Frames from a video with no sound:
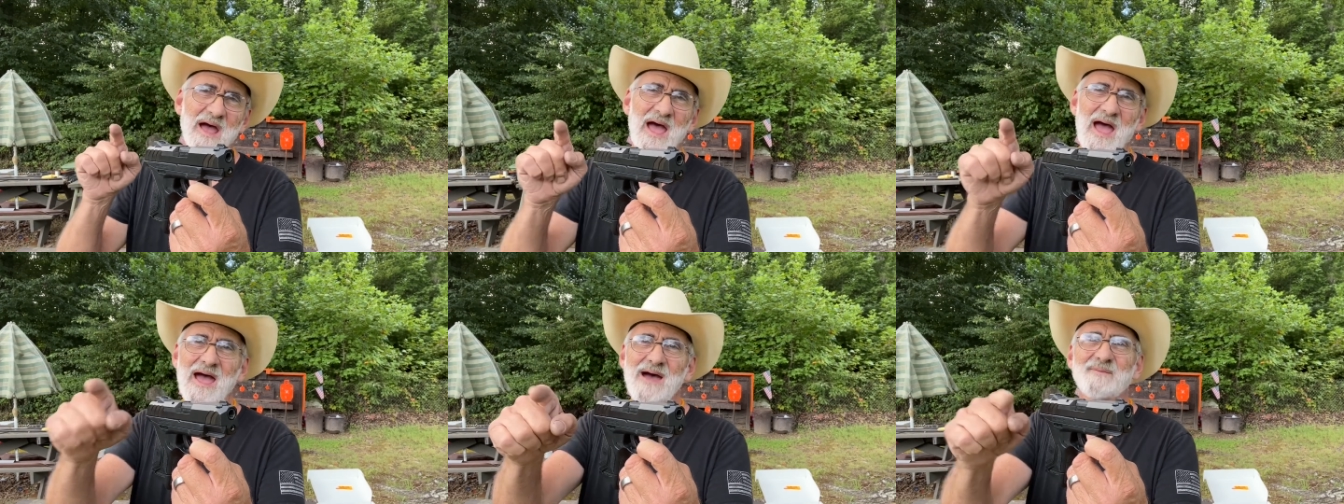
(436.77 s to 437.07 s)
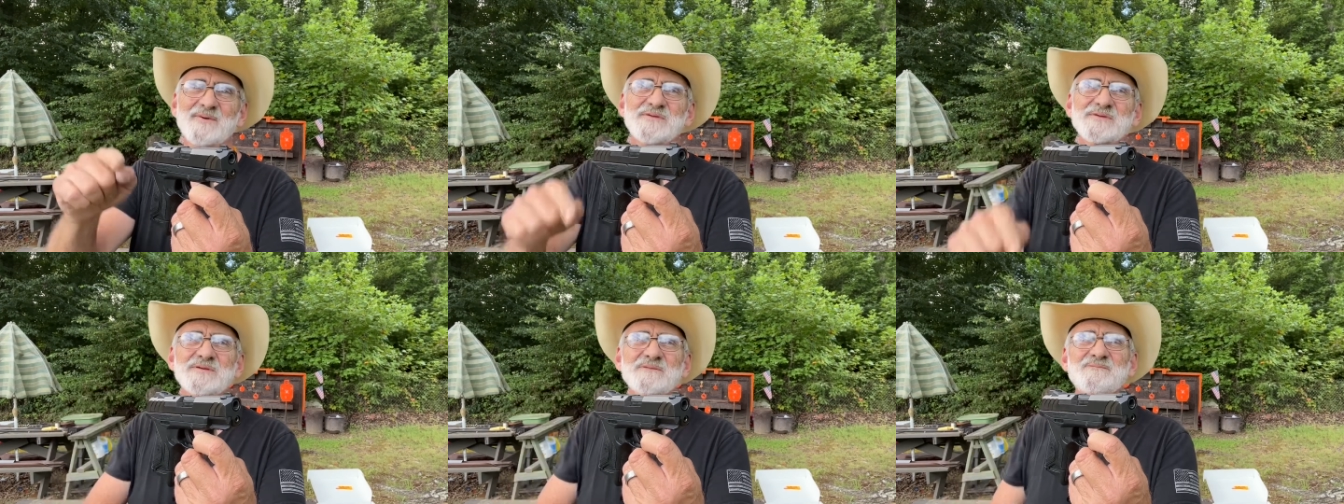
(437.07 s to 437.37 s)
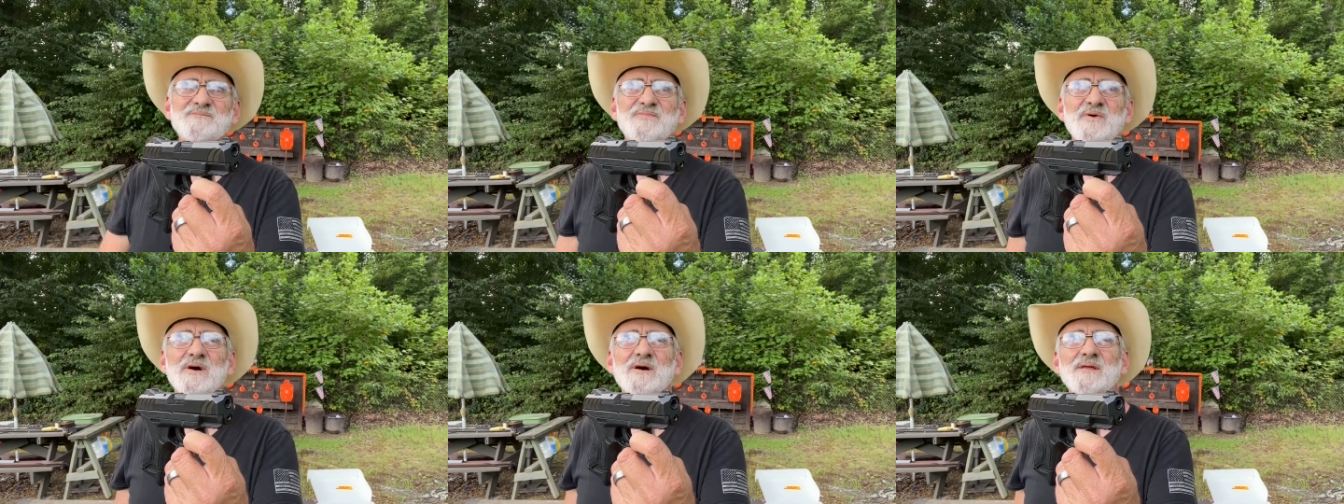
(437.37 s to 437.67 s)
having
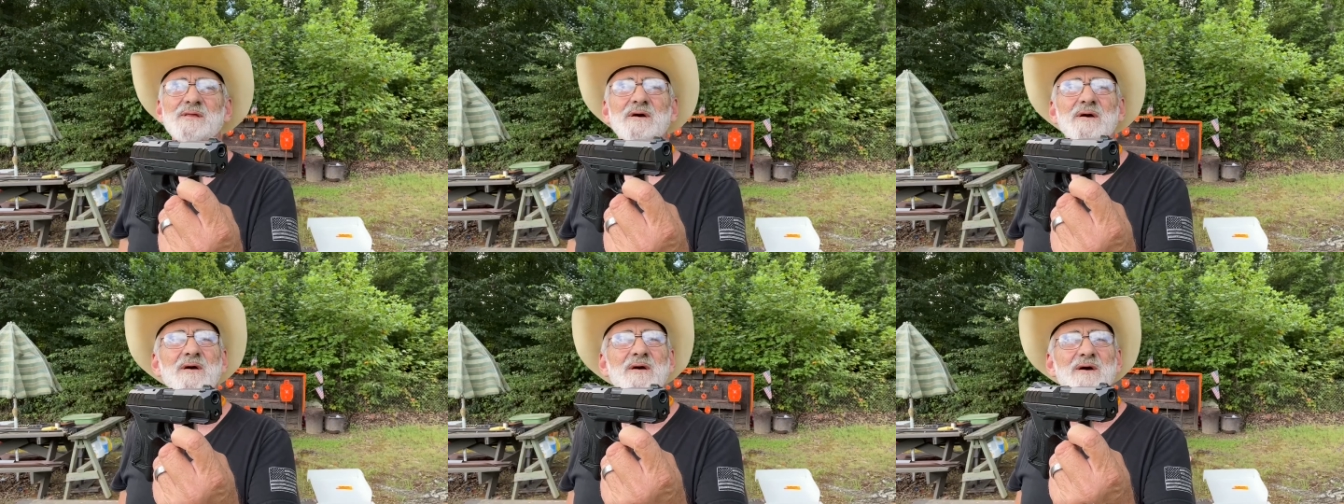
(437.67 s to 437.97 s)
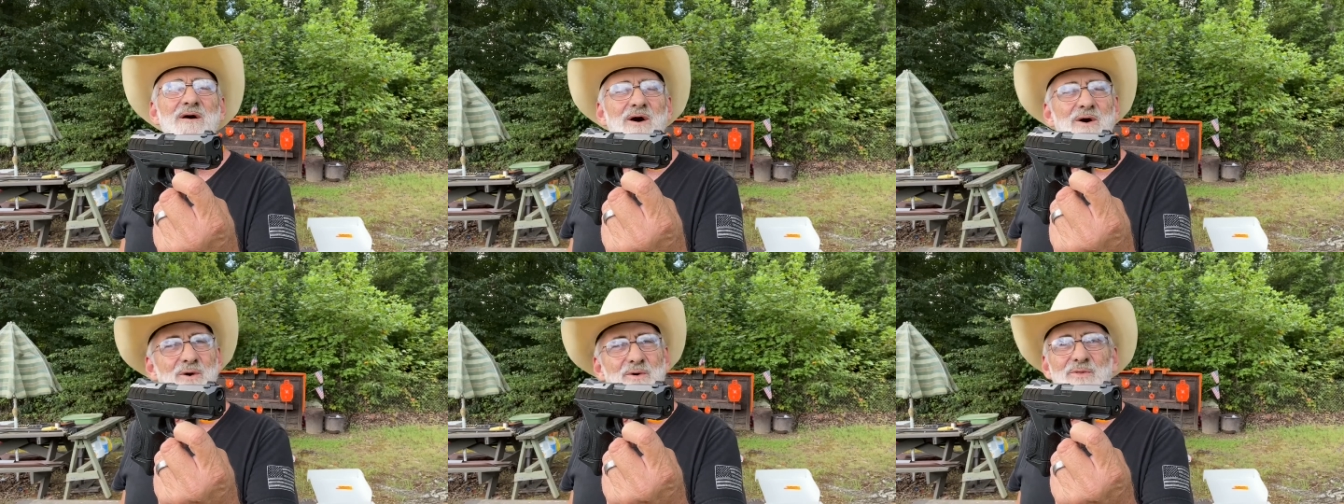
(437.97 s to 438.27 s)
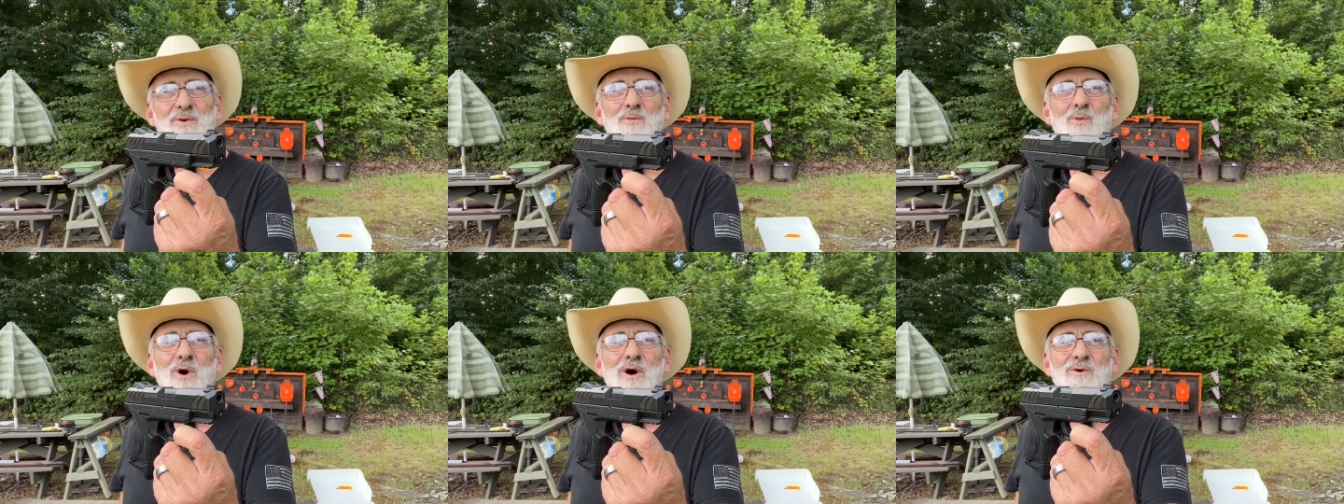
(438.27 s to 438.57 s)
some fun on
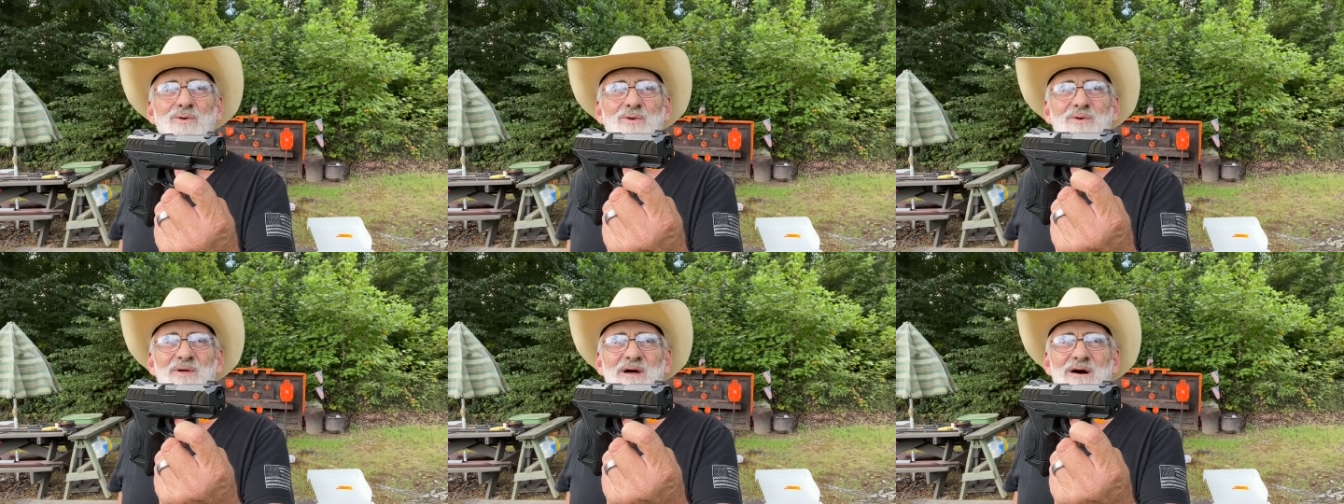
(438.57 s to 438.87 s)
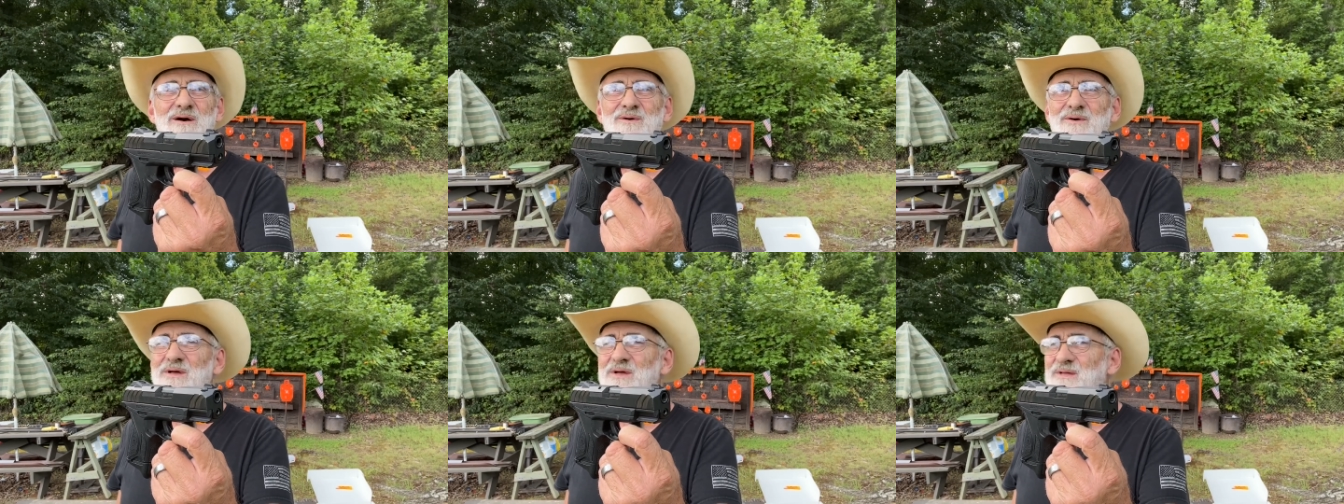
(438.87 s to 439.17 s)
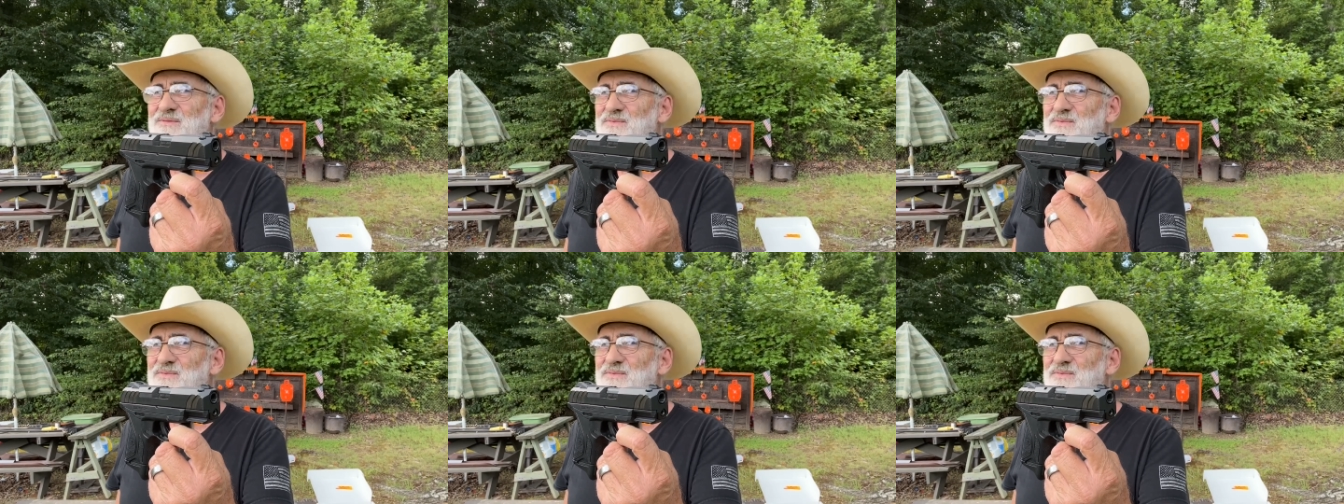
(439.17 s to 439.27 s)
the walk with Al.